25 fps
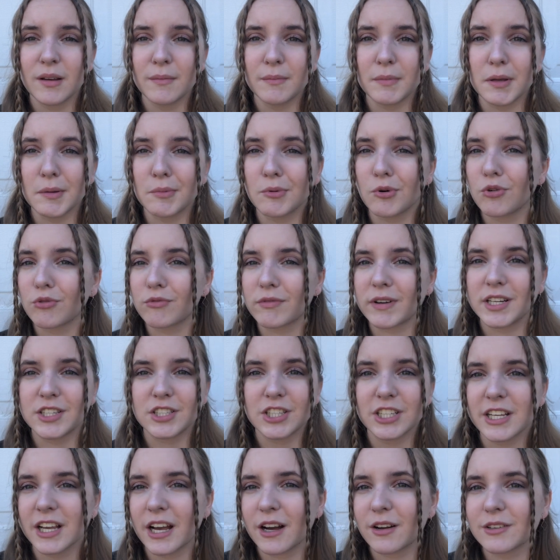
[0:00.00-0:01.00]
people
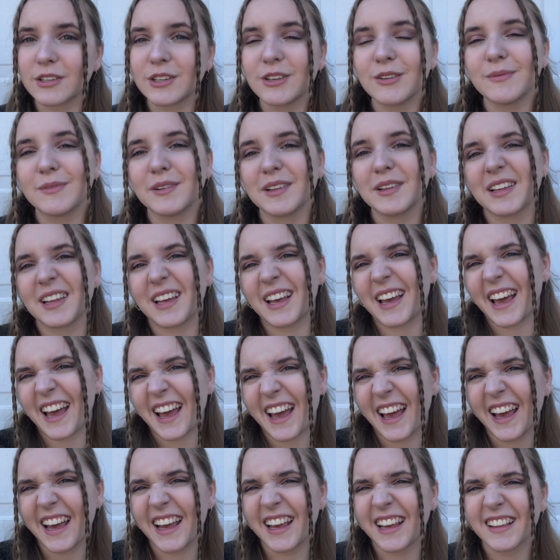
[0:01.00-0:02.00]
reaching out to you and being like,
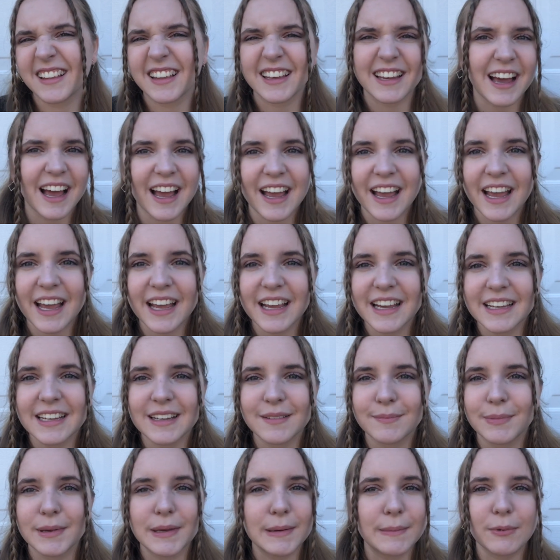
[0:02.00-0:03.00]
hey, like, I
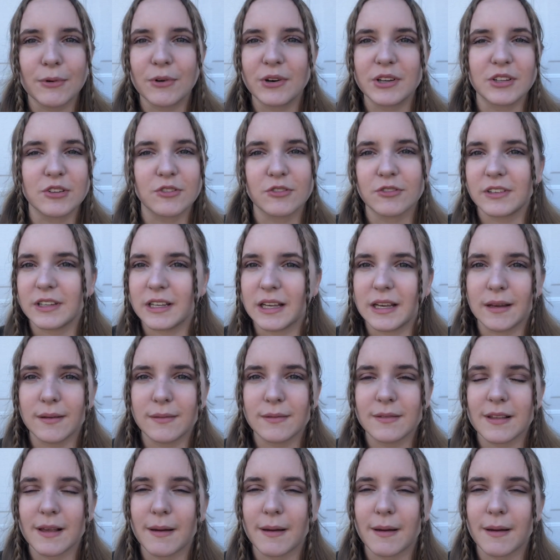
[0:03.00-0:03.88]
hate people in your DMs.